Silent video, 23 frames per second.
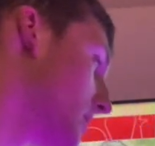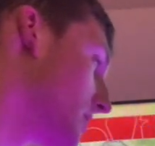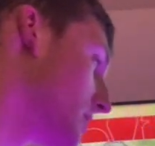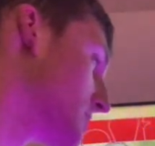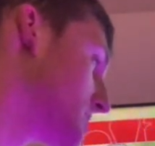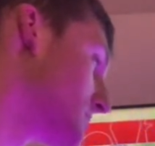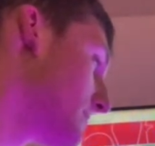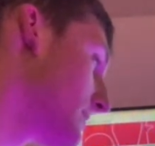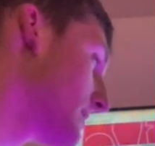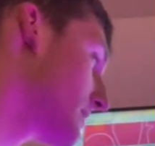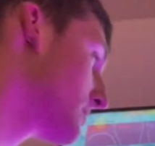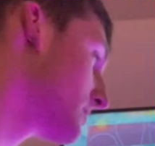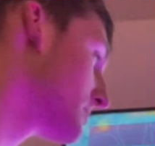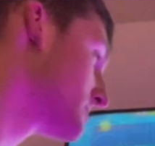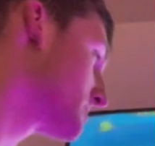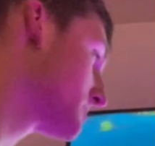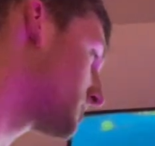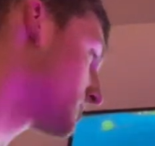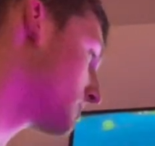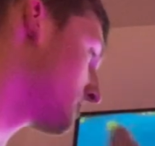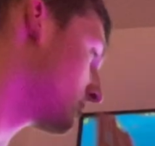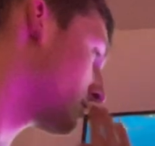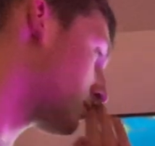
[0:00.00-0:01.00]
Jamaica is
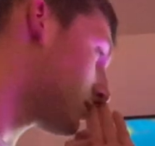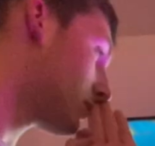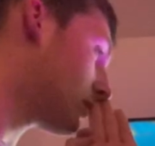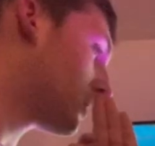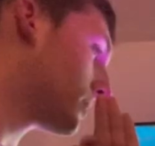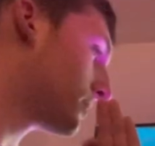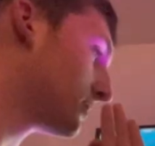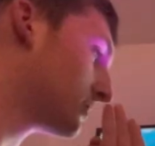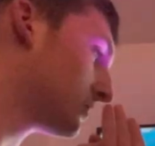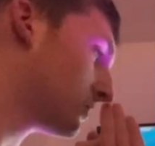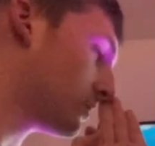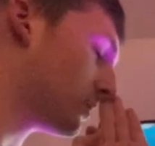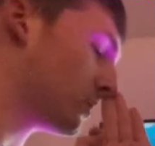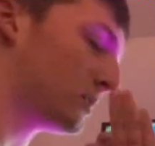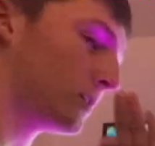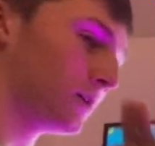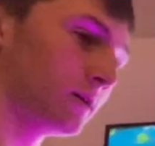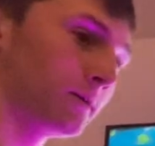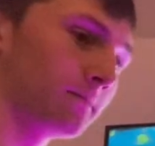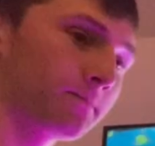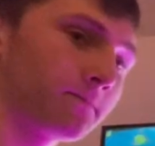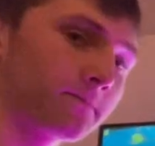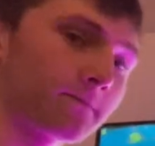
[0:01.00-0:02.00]
currently
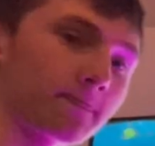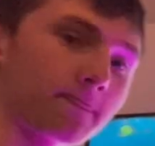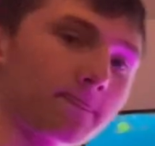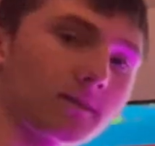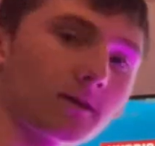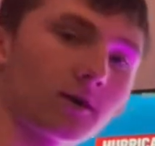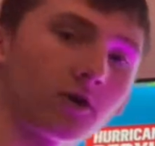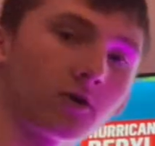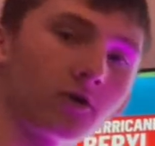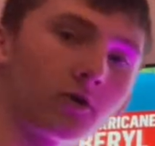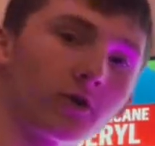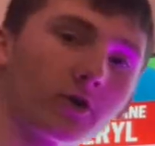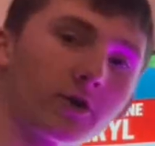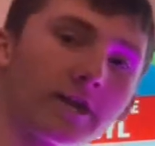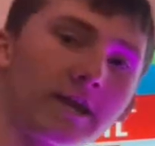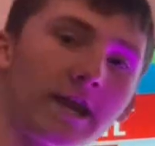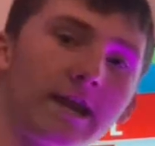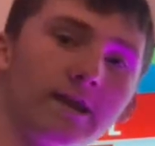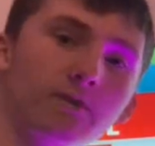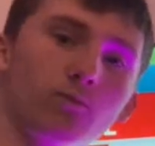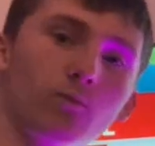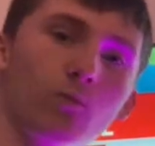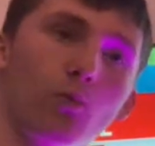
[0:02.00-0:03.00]
on
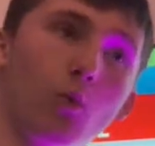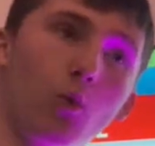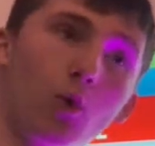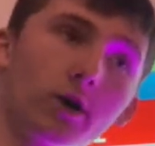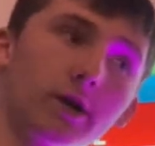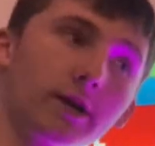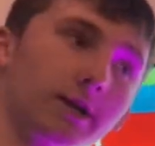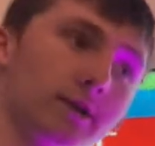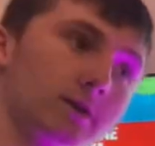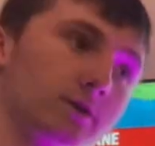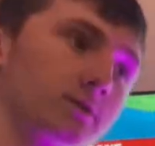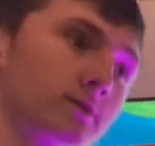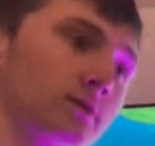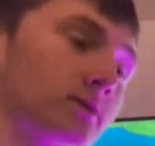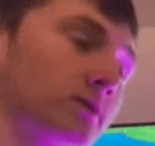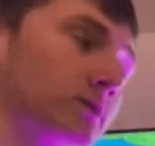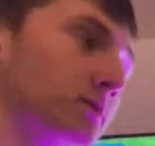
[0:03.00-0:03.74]
hurricane warning,